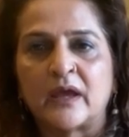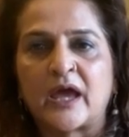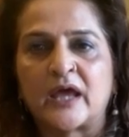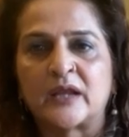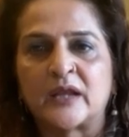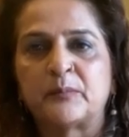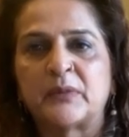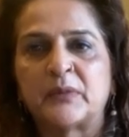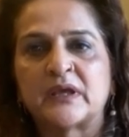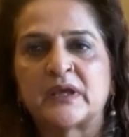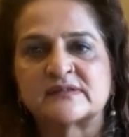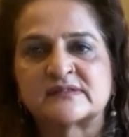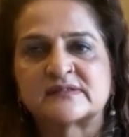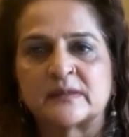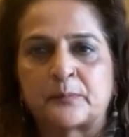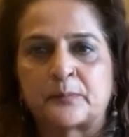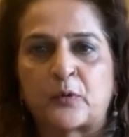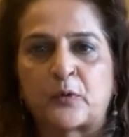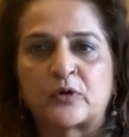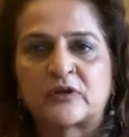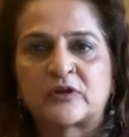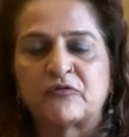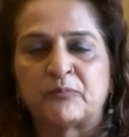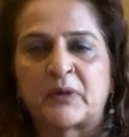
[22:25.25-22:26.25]
and being a
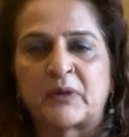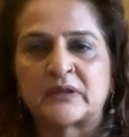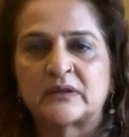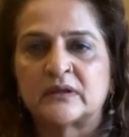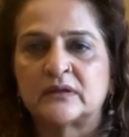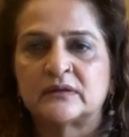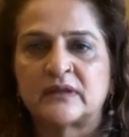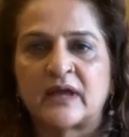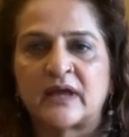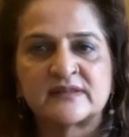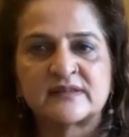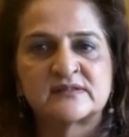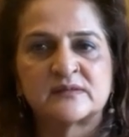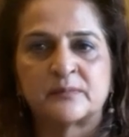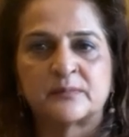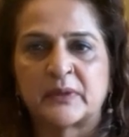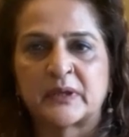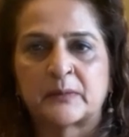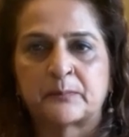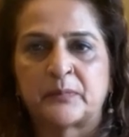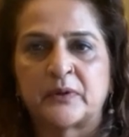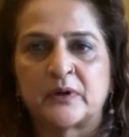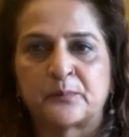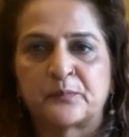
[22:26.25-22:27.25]
supportive mother. That's a
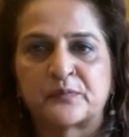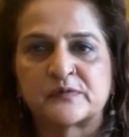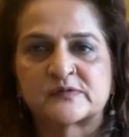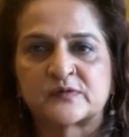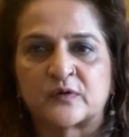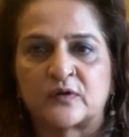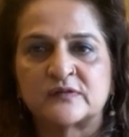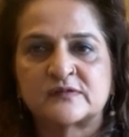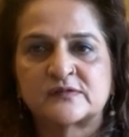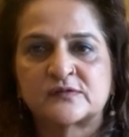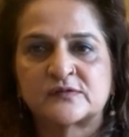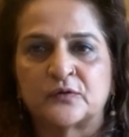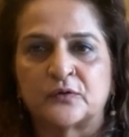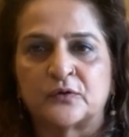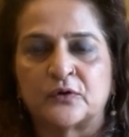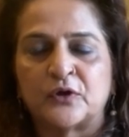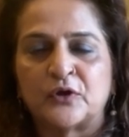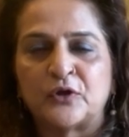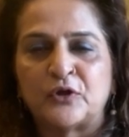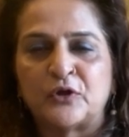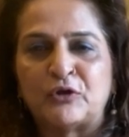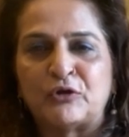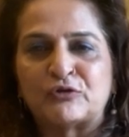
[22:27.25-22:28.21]
big purpose also.